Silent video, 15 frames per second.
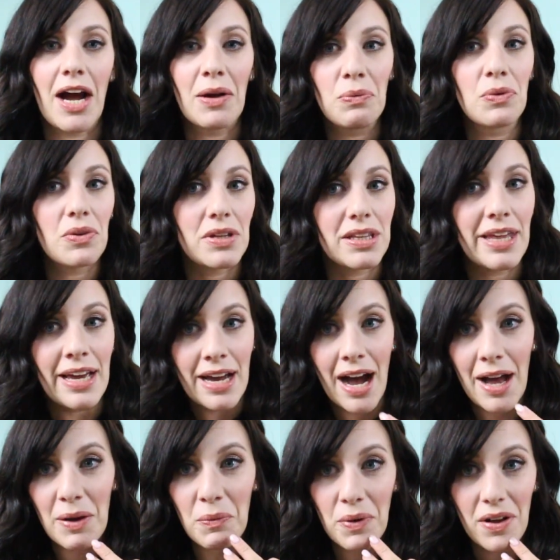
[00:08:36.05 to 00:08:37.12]
I really think
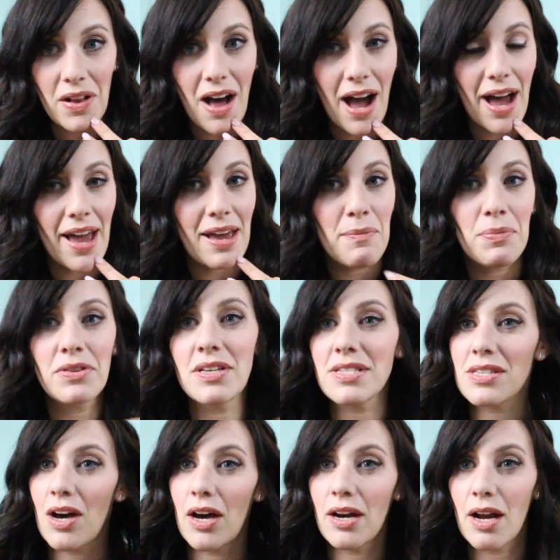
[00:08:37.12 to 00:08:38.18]
I will. I put
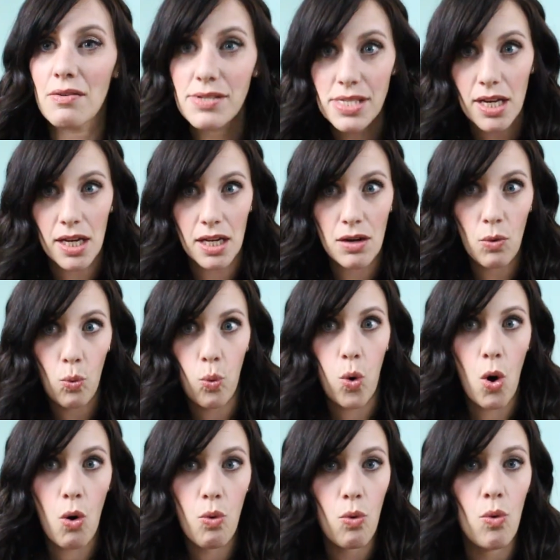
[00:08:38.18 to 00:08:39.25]
this on and I was like,
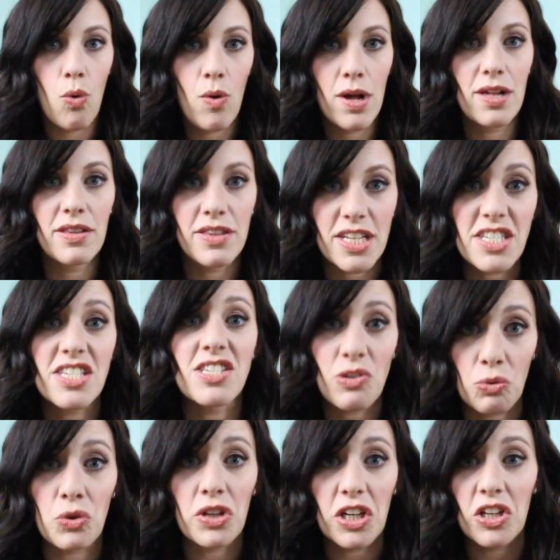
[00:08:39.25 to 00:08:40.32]
this is a
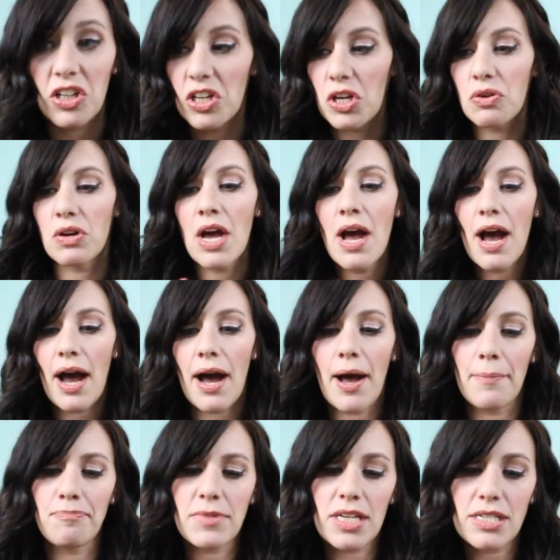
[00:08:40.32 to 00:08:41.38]
really good nude.
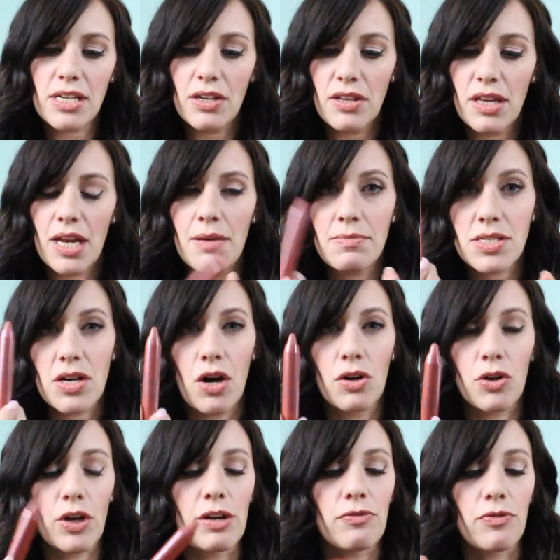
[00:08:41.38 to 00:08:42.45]
Did I tell you the name? It's
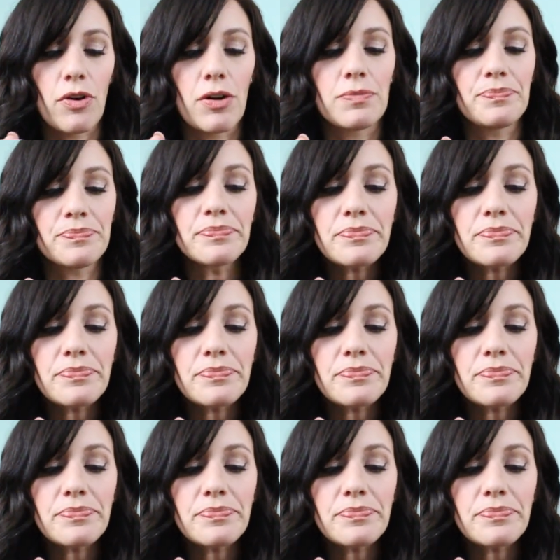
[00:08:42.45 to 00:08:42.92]
called Grateful.